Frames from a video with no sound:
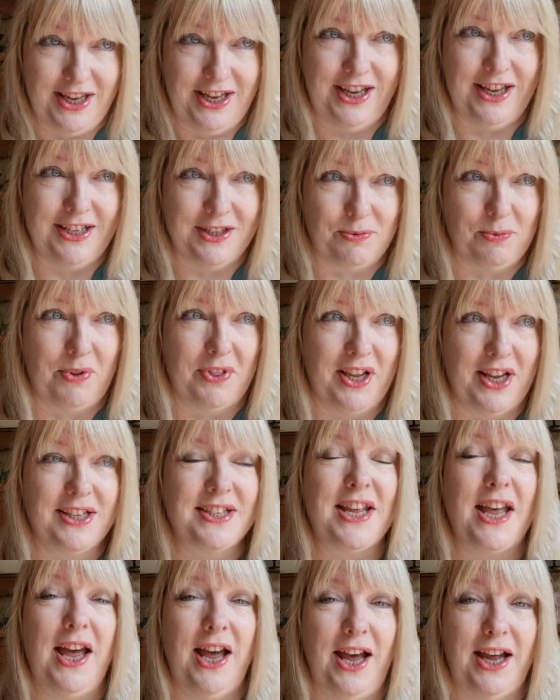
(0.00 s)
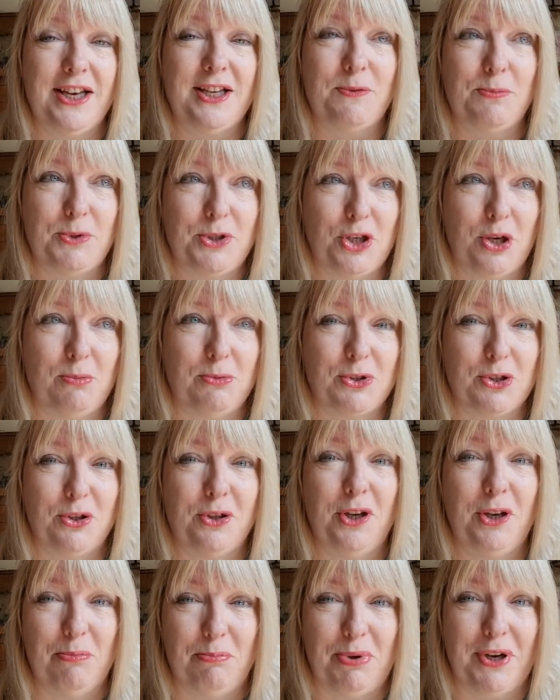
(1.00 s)
He's the one that had his pyjamas
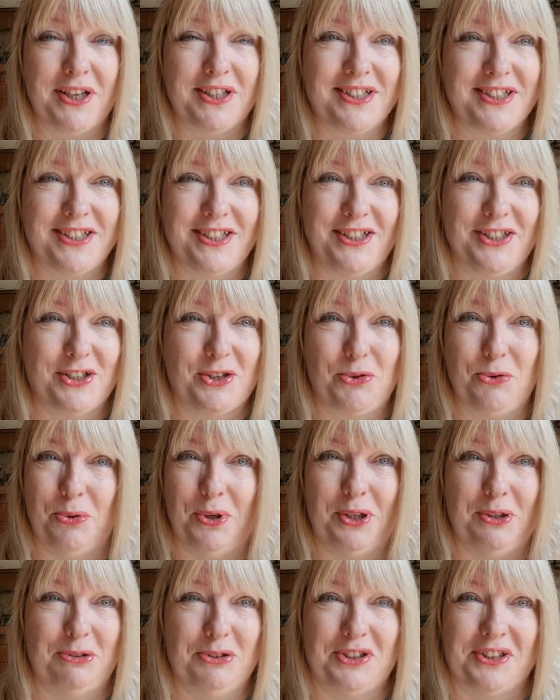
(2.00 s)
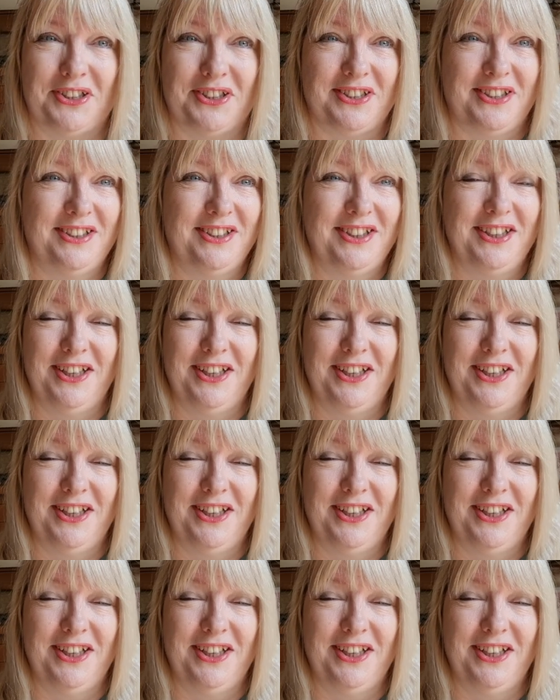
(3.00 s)
on, plus his quilt.